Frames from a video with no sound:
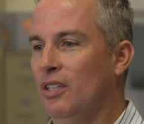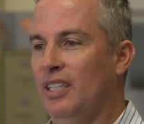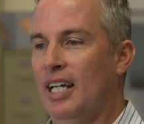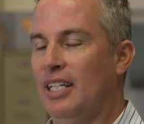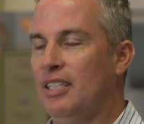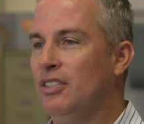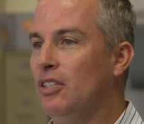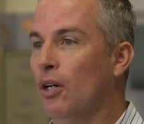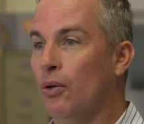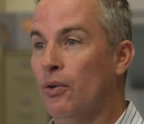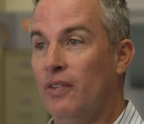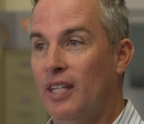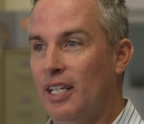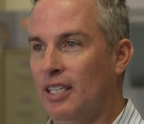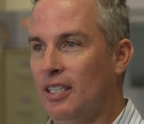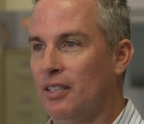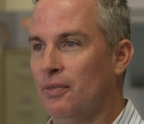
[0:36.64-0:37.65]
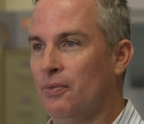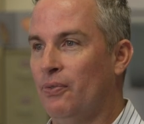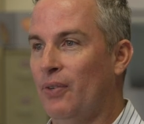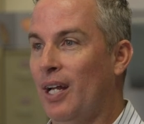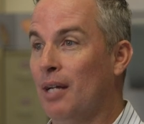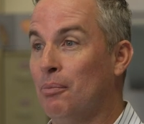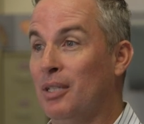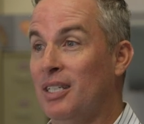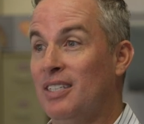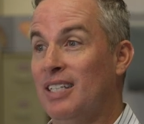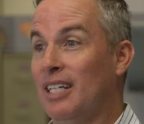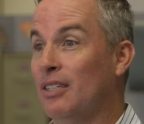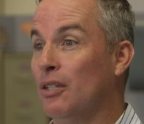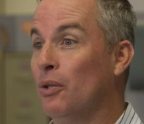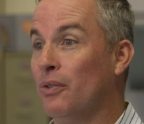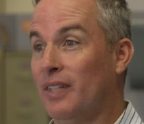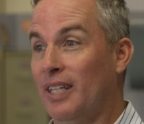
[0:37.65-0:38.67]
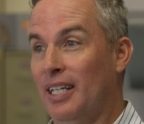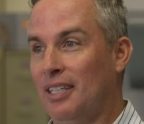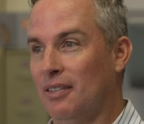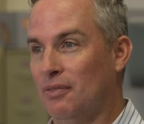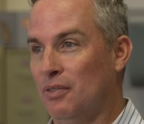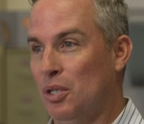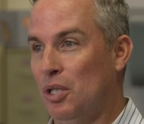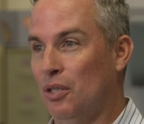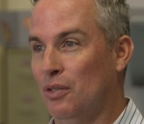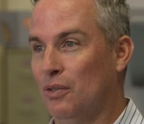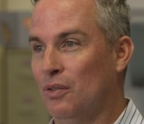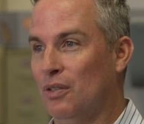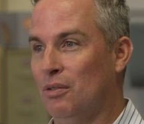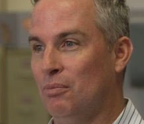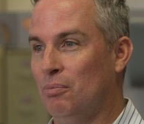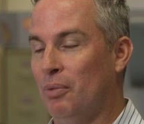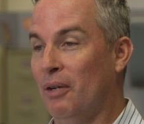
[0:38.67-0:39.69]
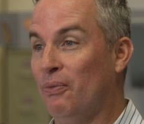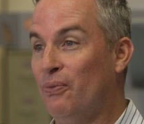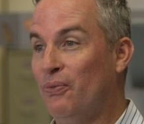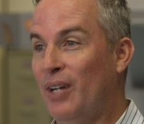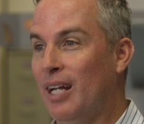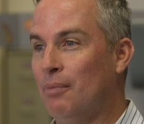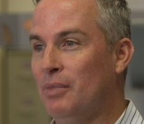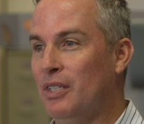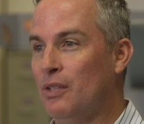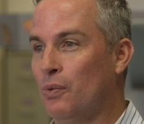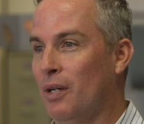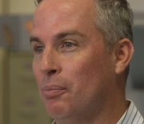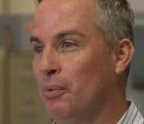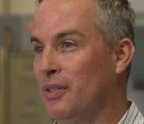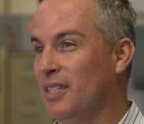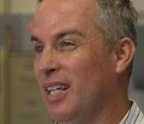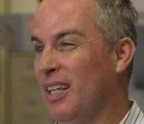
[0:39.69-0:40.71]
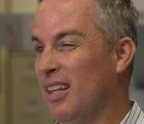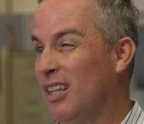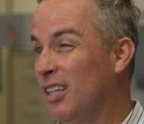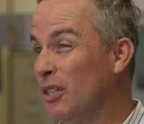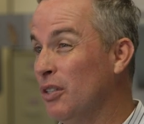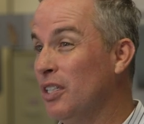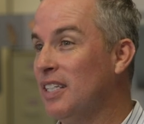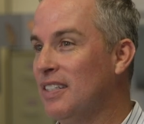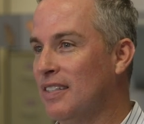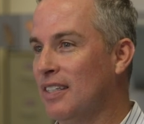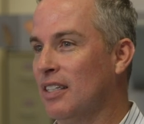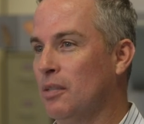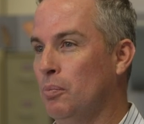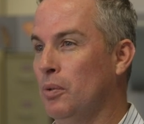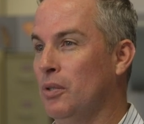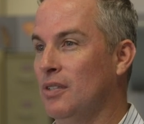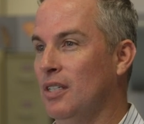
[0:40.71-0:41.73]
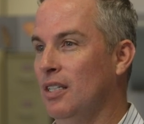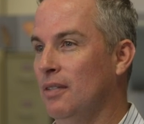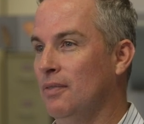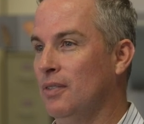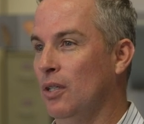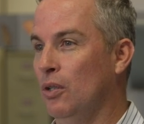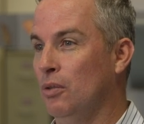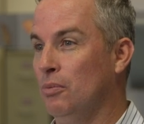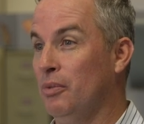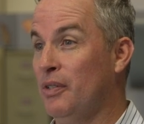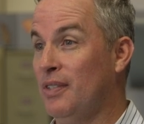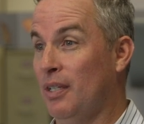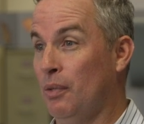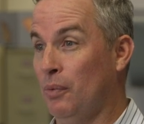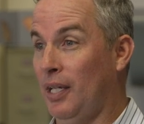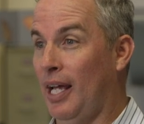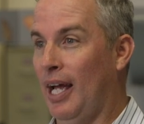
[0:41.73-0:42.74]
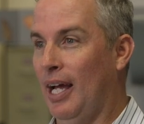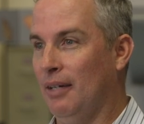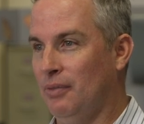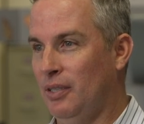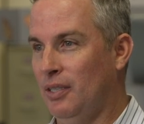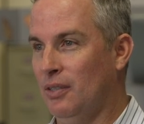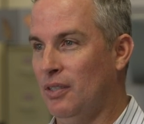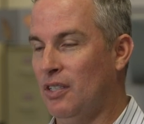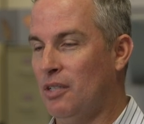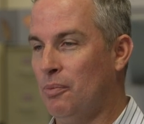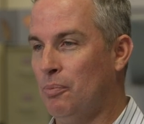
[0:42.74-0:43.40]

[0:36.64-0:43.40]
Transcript: They don't think of families, they don't think of children, but families represent 36% of the homeless that we have here in